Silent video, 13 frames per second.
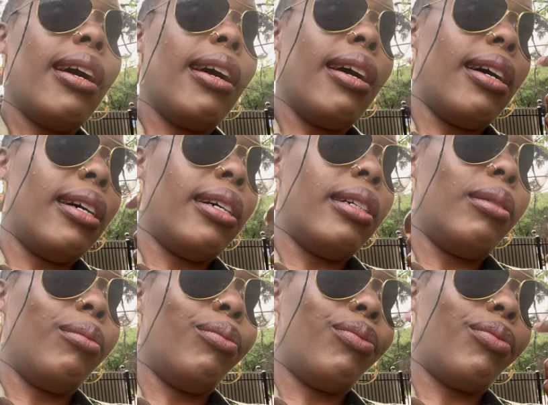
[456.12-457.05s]

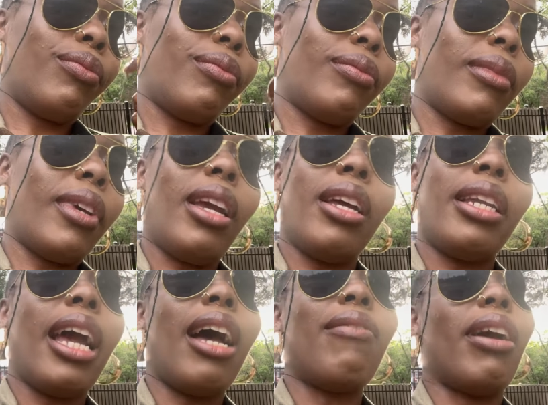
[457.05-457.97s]
And yeah,
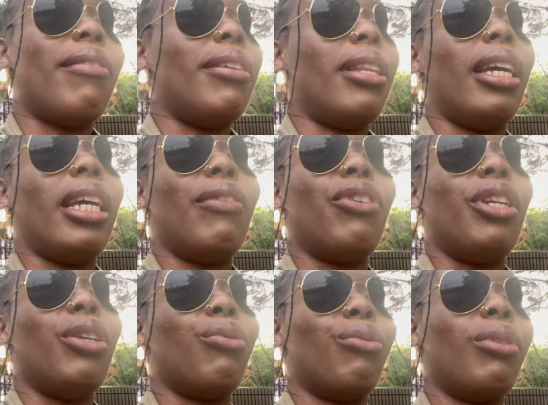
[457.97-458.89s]
they have everything. Like, if you
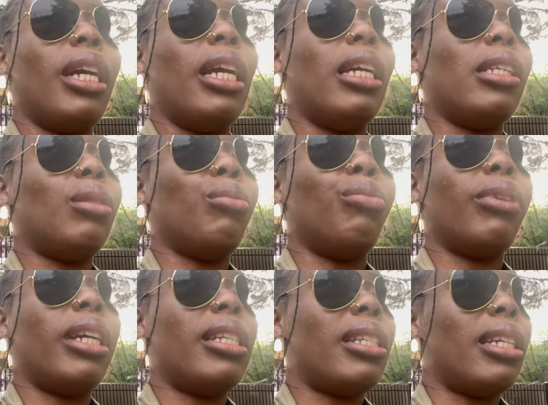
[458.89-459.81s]
need rings,
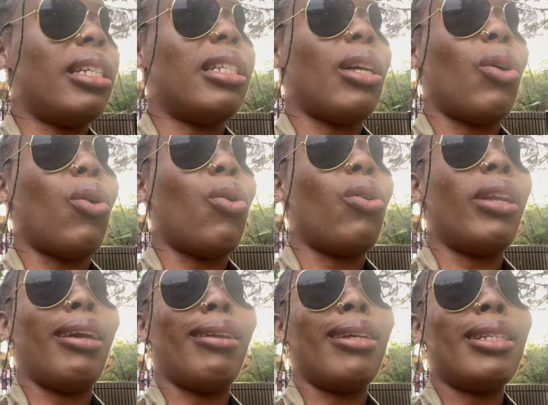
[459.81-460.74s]
bracelets, a whole,
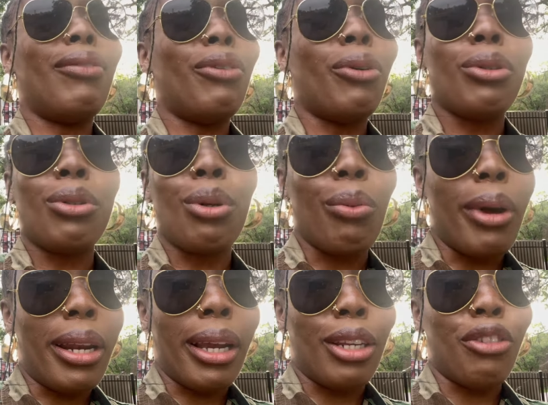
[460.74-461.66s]
like, let's say you're going to a
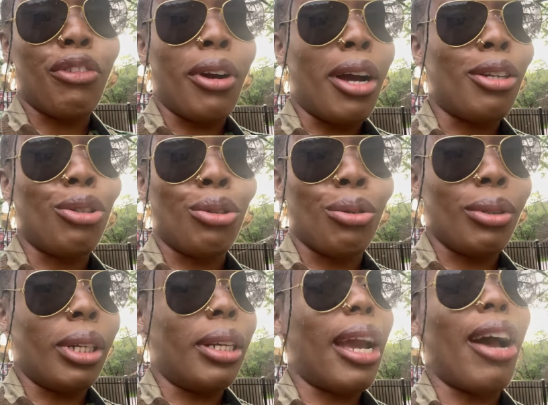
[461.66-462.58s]
wedding and you forgot
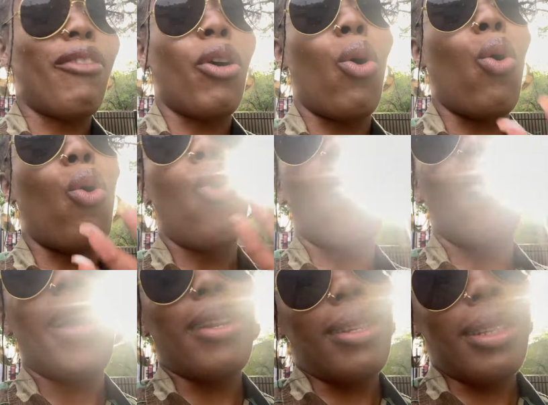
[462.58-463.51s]
jewelry, they have a whole
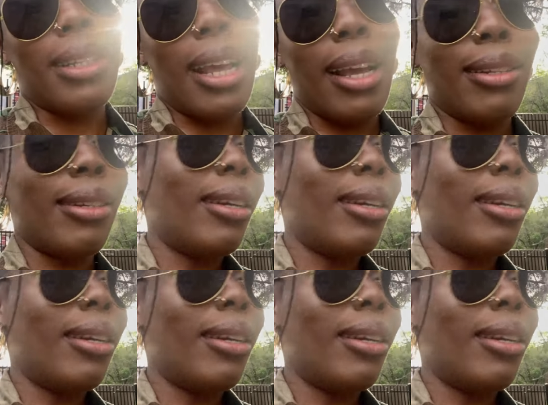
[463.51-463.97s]
wedding set.